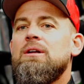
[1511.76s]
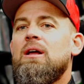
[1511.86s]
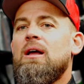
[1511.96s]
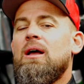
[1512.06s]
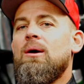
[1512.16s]

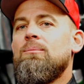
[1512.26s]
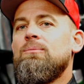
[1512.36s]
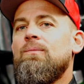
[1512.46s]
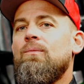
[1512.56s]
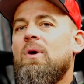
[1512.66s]

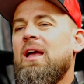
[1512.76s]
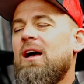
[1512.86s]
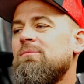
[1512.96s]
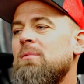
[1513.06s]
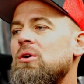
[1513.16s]
We
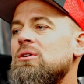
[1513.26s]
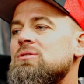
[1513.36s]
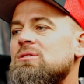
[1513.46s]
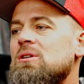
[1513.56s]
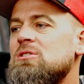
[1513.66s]
have
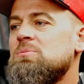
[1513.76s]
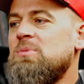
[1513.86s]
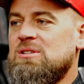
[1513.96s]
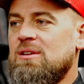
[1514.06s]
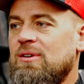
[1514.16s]
motors that are
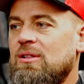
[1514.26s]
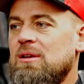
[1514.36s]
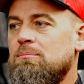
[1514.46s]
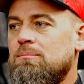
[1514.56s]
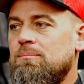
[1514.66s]

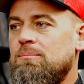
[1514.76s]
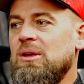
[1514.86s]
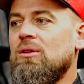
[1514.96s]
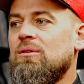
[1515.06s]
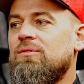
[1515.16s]
specifically
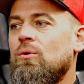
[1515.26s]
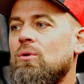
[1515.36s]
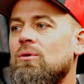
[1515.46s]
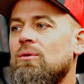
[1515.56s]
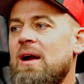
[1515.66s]
built
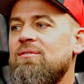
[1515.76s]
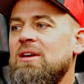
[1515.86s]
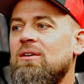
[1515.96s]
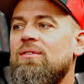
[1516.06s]
for revving